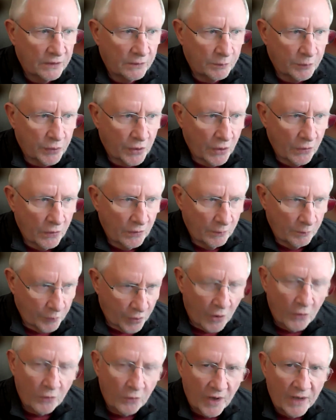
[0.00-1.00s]

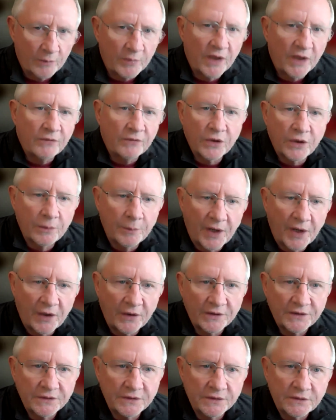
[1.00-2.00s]
level
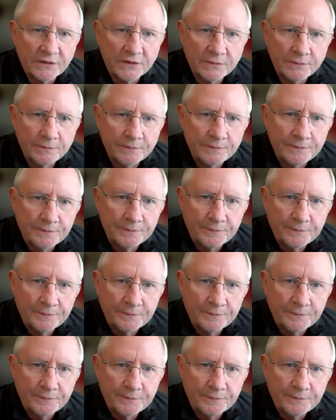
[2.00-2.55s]
comparisons?